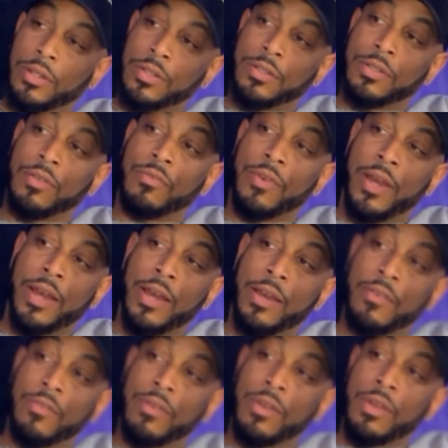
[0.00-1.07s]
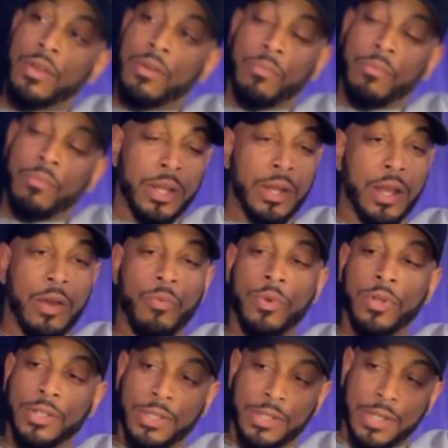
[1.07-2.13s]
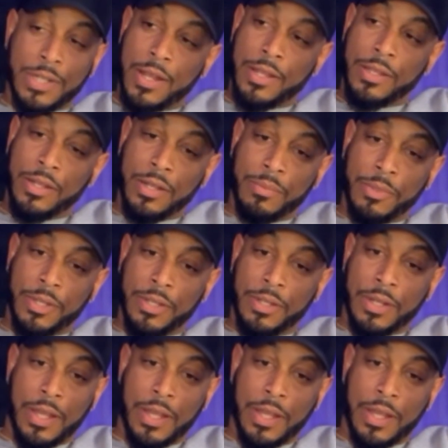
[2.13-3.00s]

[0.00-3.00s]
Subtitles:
survive, but I want to shine. You know what I mean?